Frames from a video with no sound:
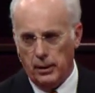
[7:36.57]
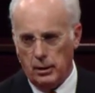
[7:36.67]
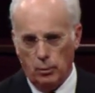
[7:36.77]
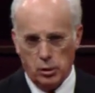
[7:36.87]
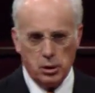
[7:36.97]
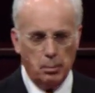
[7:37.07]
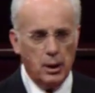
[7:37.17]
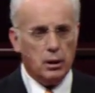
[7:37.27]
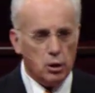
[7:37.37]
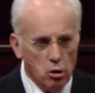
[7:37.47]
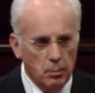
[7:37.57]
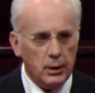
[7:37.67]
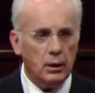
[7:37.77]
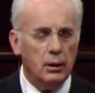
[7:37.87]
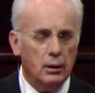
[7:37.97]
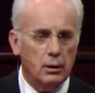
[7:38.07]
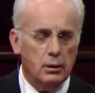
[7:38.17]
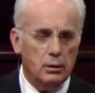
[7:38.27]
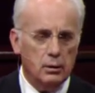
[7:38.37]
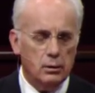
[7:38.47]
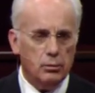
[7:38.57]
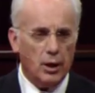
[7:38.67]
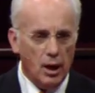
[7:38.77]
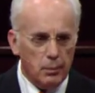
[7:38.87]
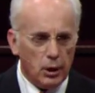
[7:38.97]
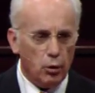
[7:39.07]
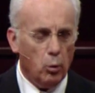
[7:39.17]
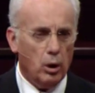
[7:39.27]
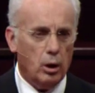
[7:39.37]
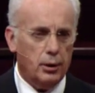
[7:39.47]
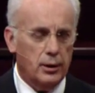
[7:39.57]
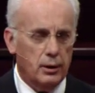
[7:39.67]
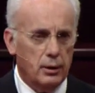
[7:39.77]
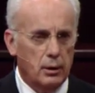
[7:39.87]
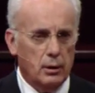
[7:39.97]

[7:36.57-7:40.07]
He was to be a human who came into the world,